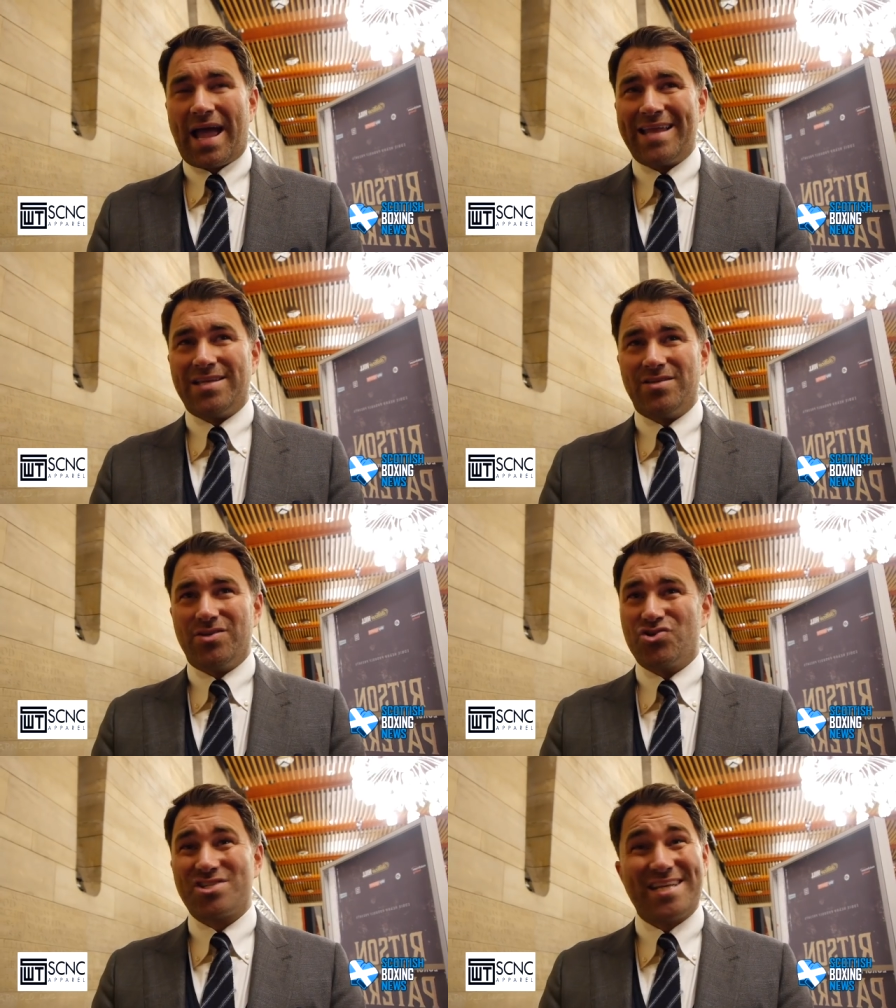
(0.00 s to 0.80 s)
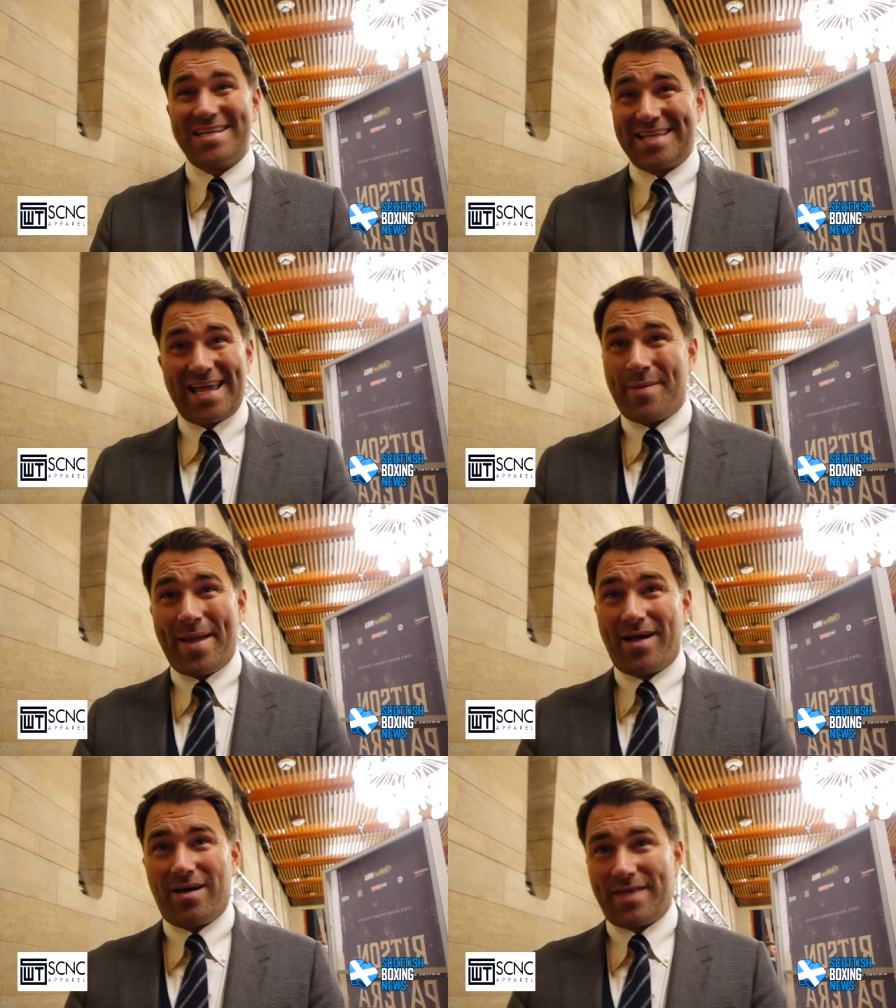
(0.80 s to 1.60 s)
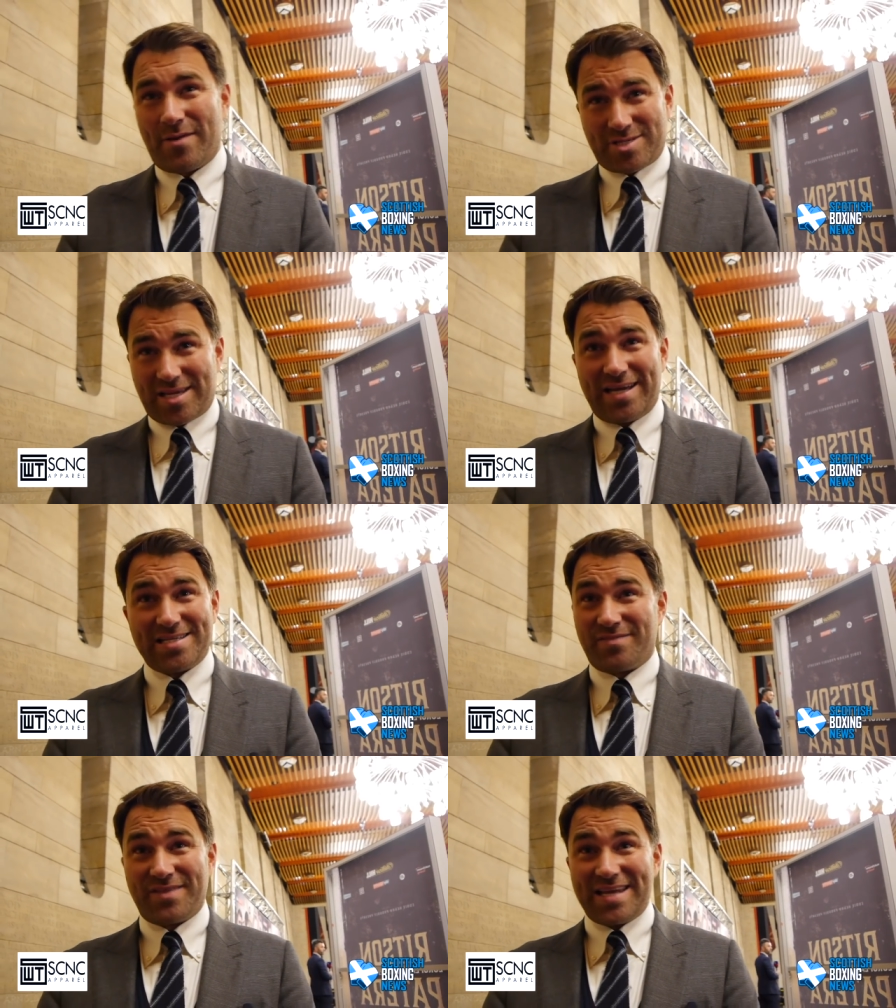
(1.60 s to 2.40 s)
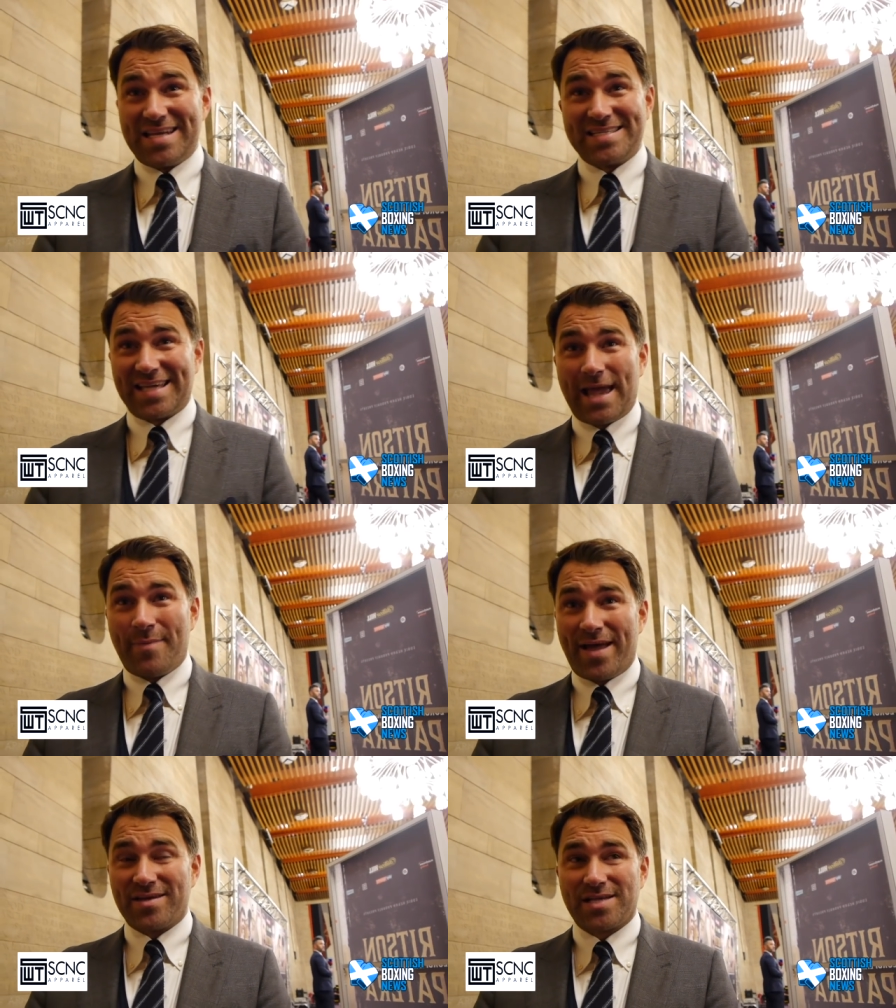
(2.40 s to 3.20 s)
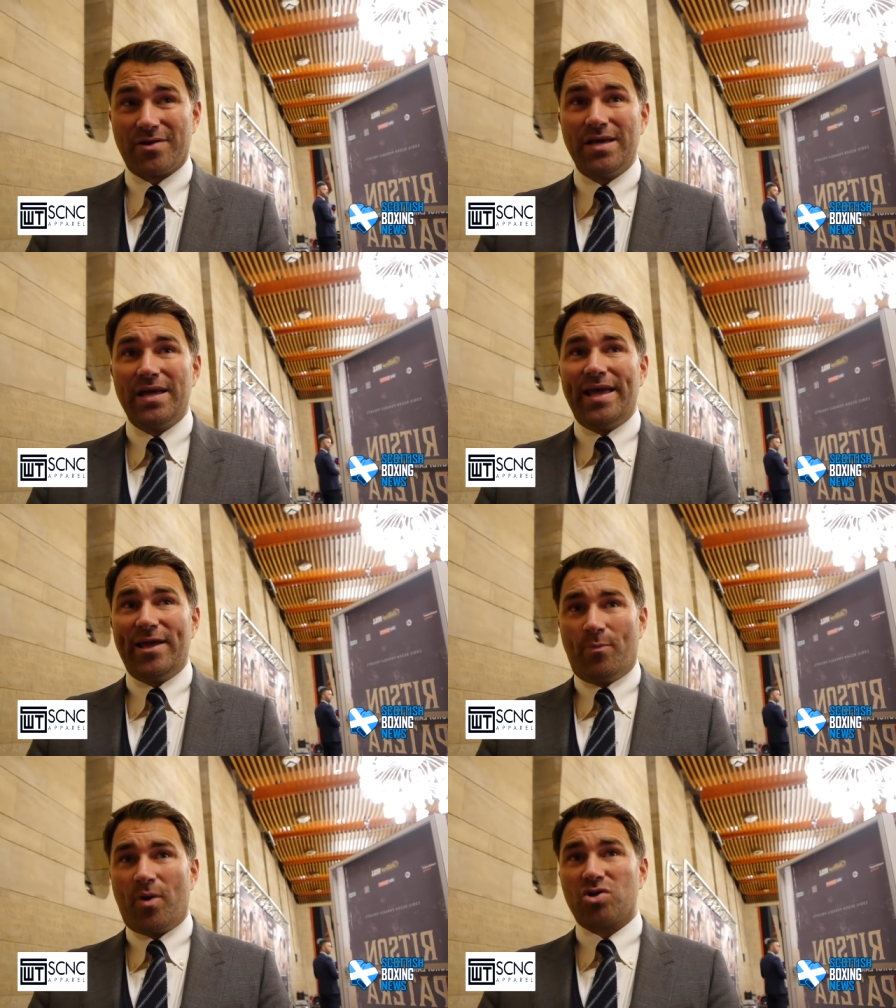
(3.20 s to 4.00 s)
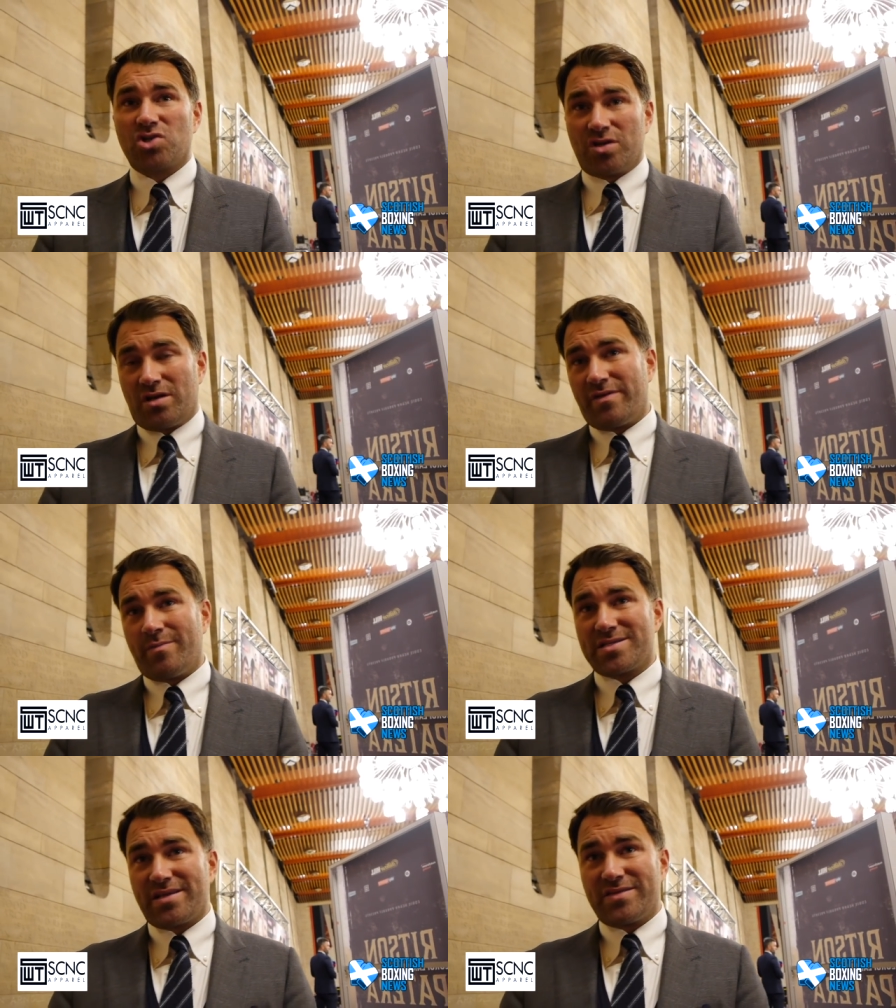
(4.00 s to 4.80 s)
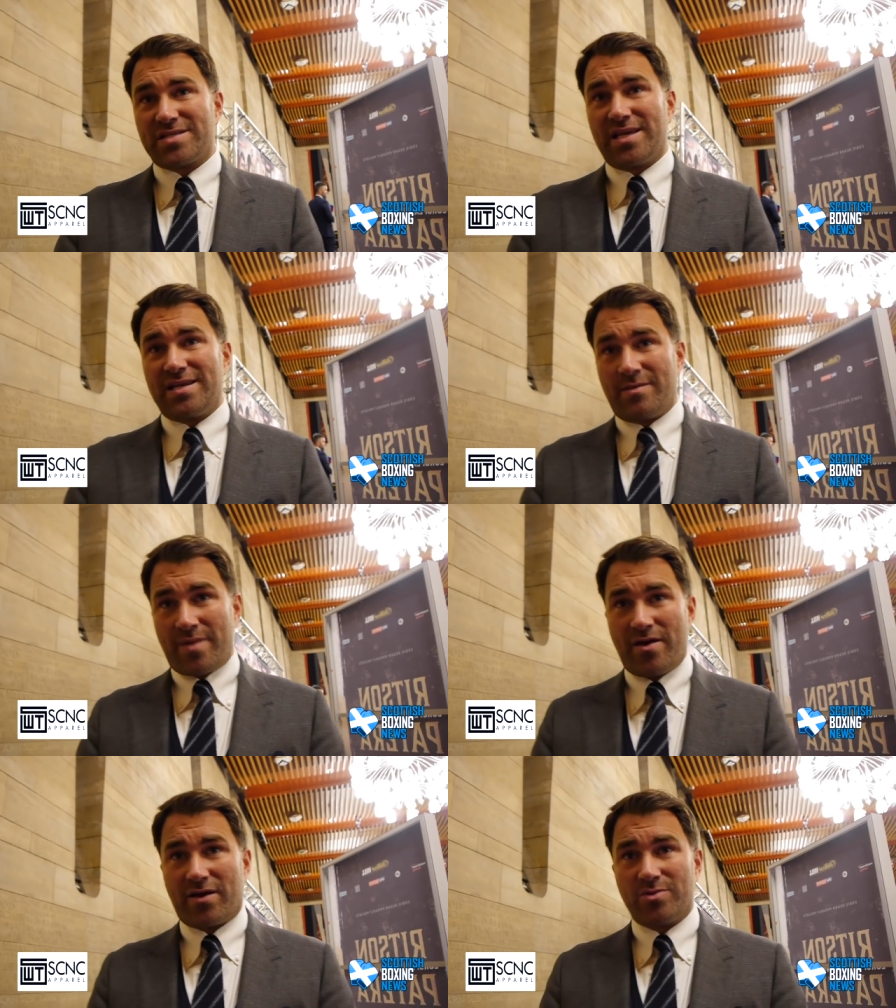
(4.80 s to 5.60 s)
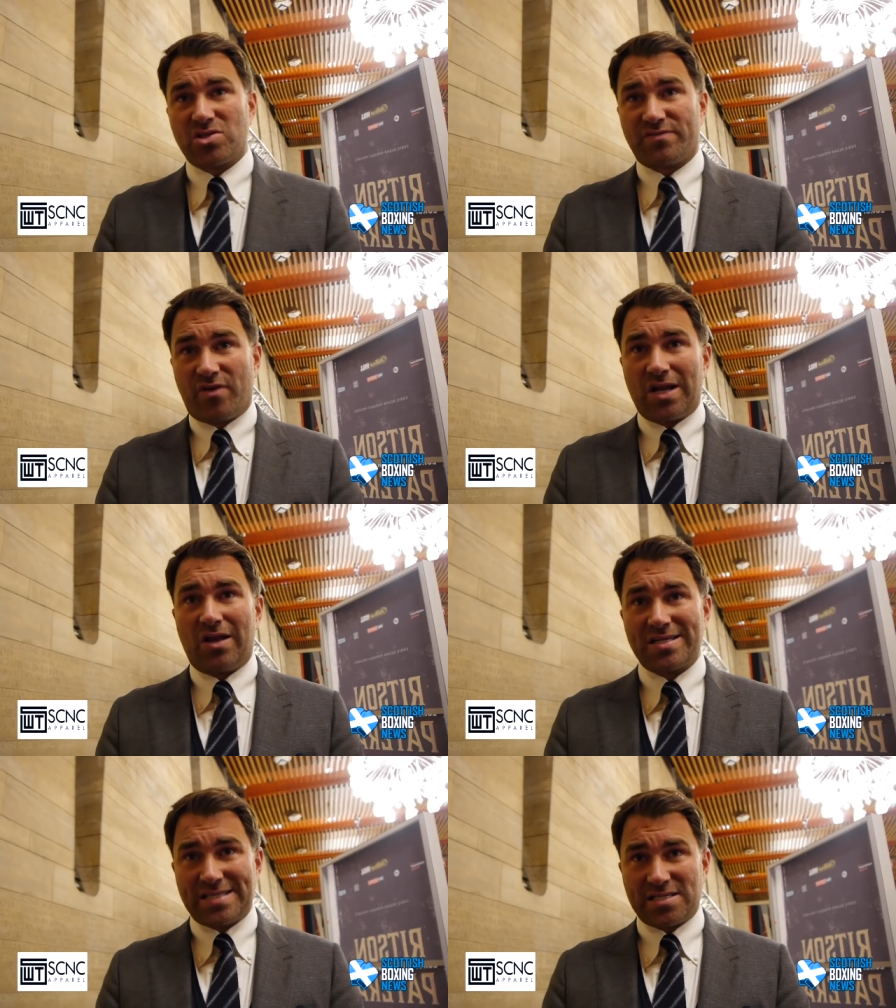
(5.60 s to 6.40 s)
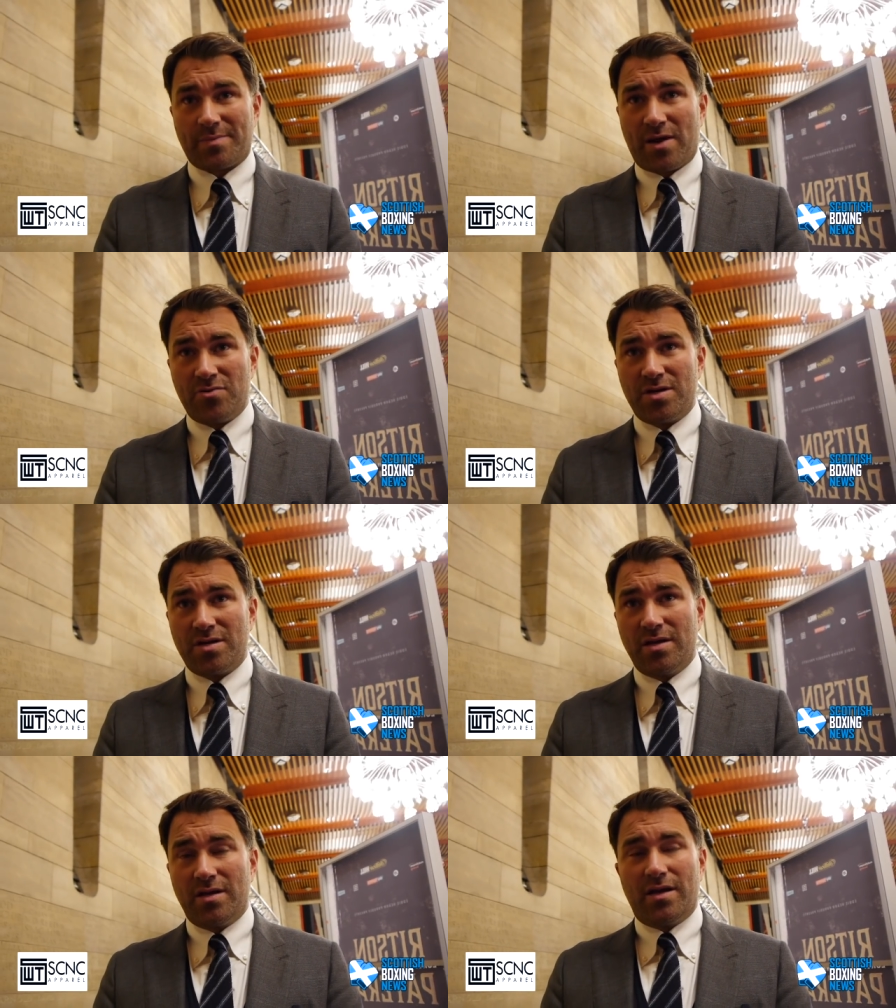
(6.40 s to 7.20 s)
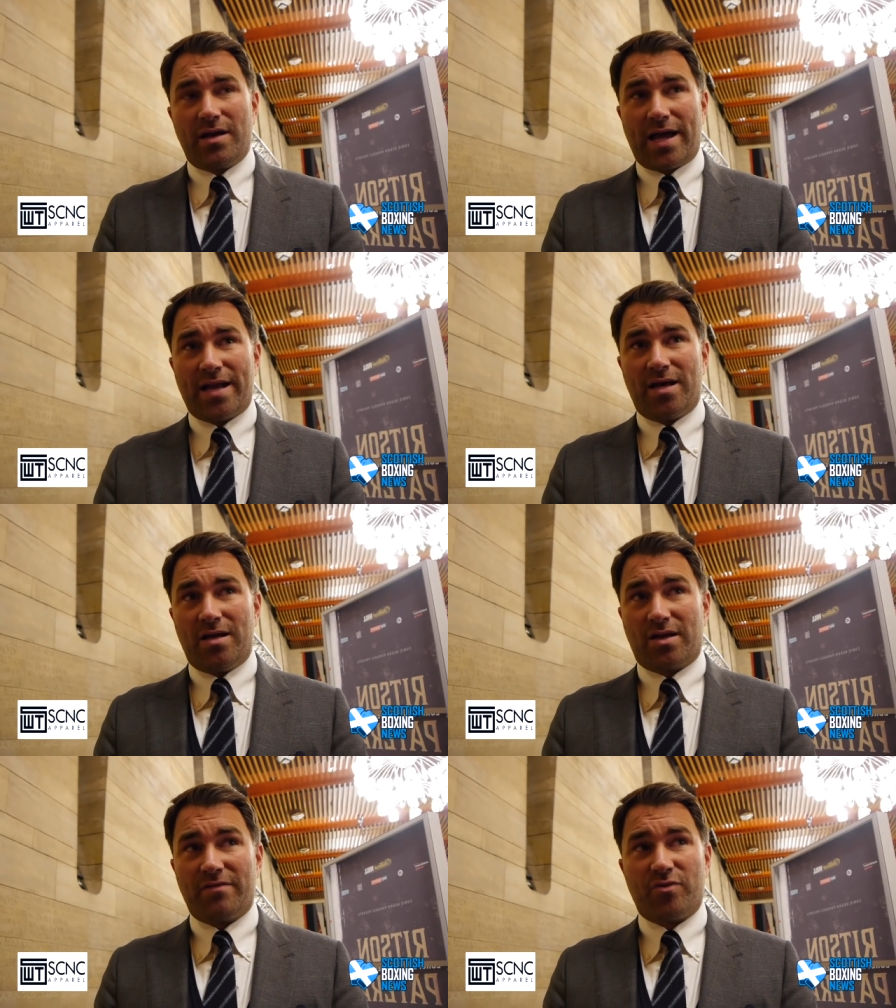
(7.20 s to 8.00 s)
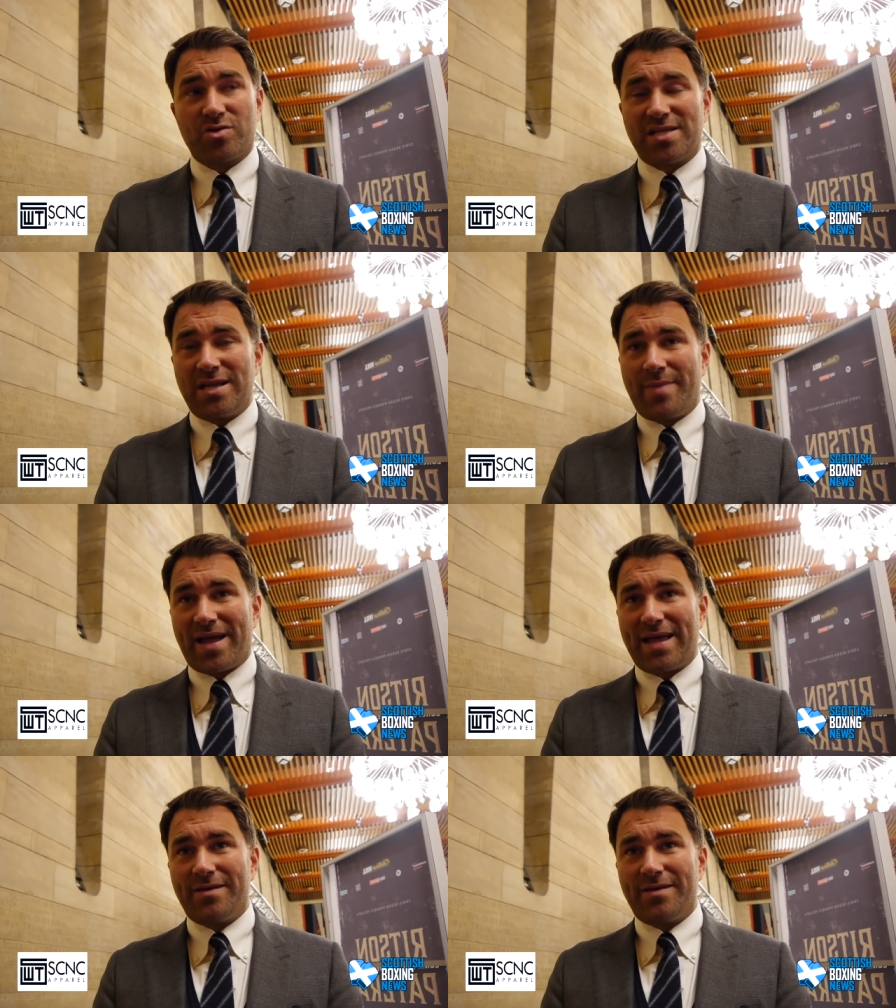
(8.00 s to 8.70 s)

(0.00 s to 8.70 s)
and you just need to get him out. And that was a case of needing to get him out. So he'll box on November 17 in America, which is finalising his opponent. And uh, looking forward to seeing him back